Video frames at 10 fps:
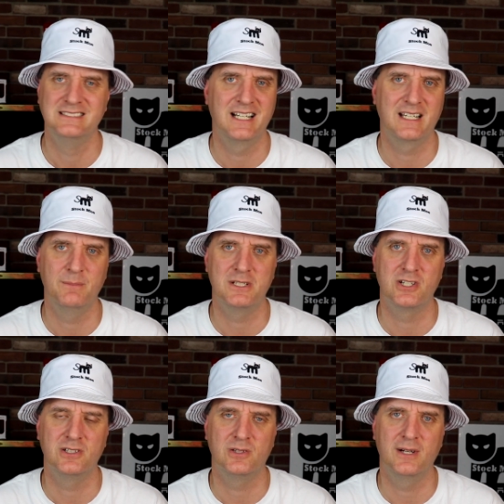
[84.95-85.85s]
that can be
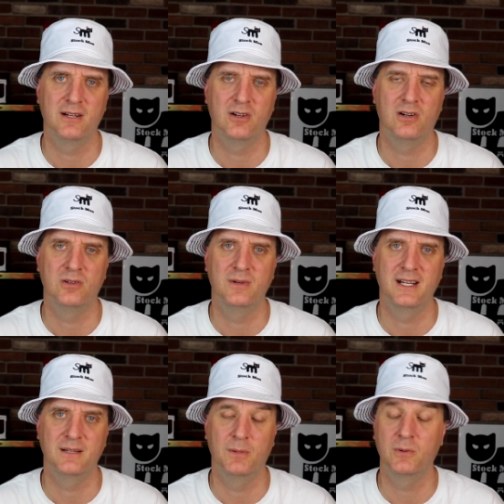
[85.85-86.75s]
turned around
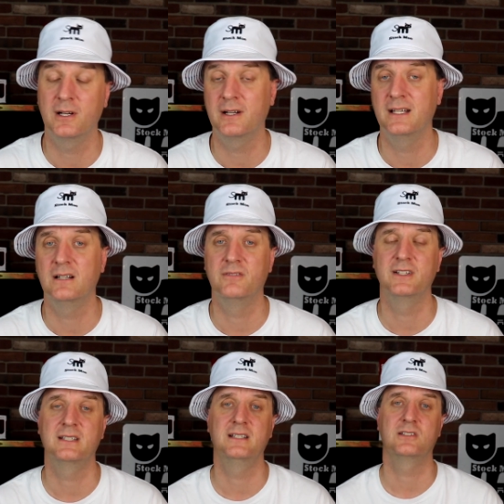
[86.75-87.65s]
already. But we already hit our
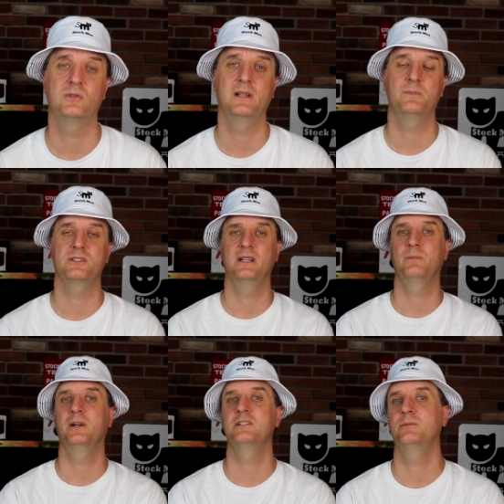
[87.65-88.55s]
15 to
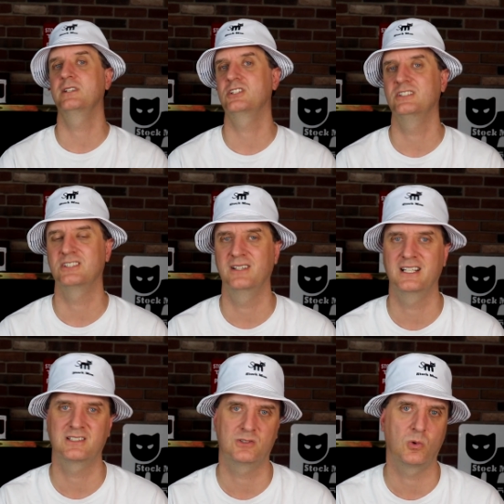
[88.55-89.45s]
20% price prediction, so
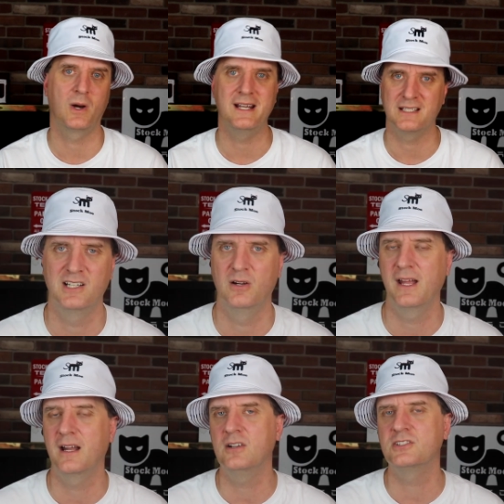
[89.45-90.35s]
that's great though.
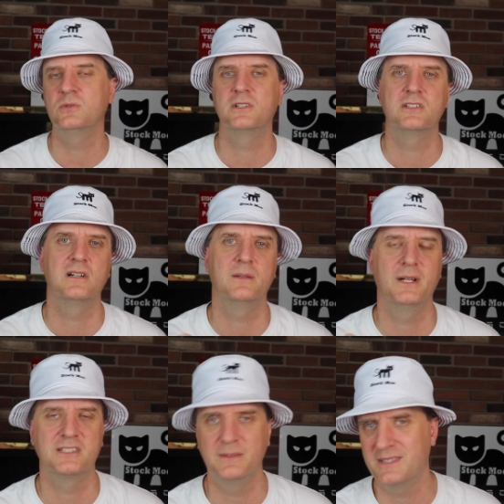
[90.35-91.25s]
And I also want to talk
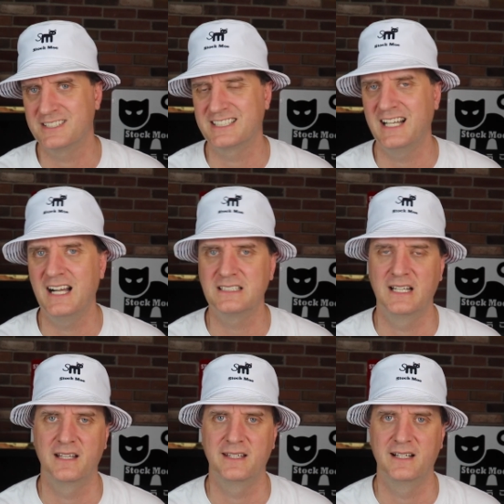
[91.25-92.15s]
about some of the stocks
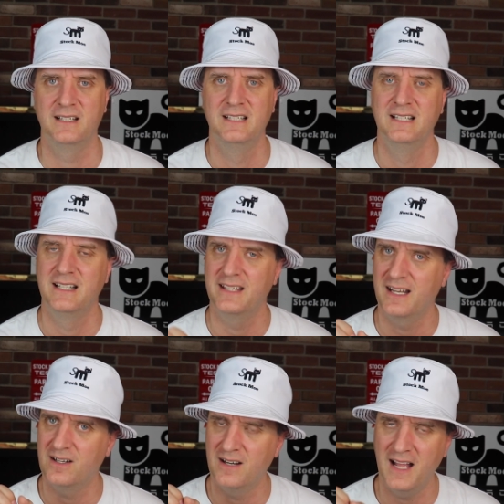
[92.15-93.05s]
out there
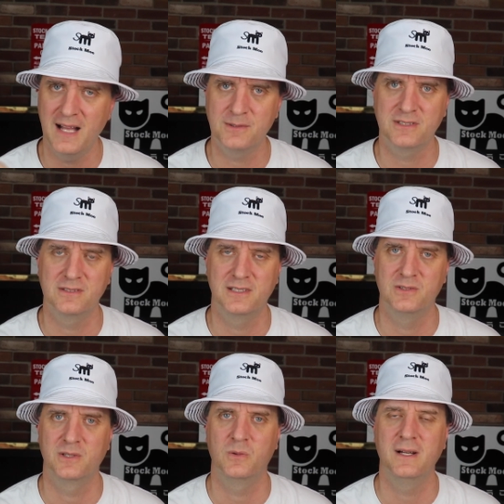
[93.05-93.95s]
that are absolutely
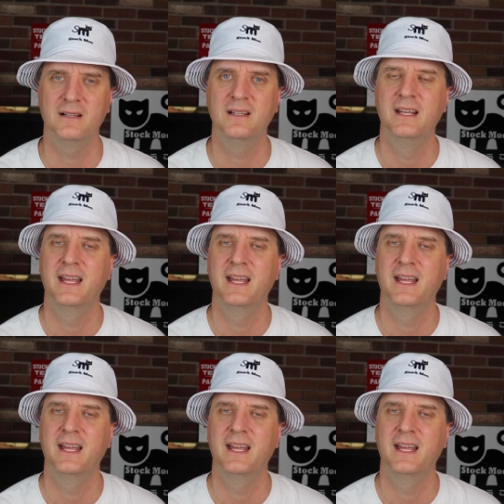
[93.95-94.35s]
doing well,